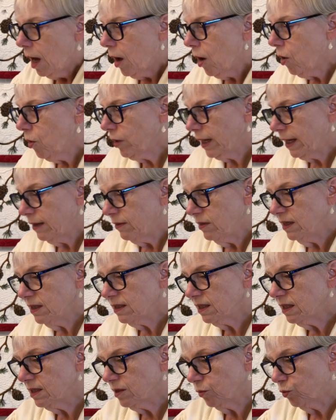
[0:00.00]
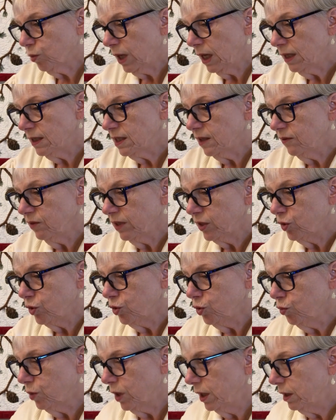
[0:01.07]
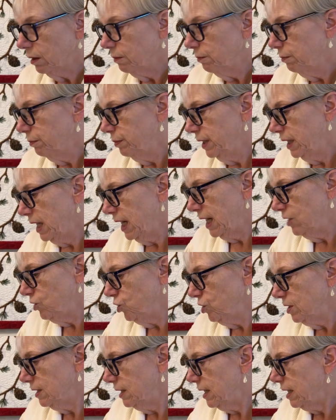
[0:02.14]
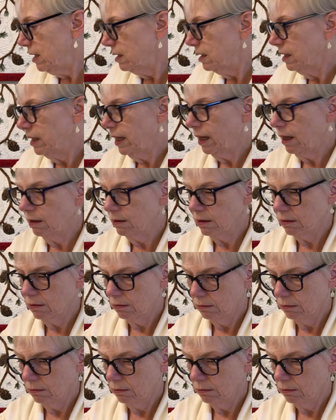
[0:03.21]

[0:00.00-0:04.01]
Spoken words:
Okay, this is a relatively new one that I just had to get.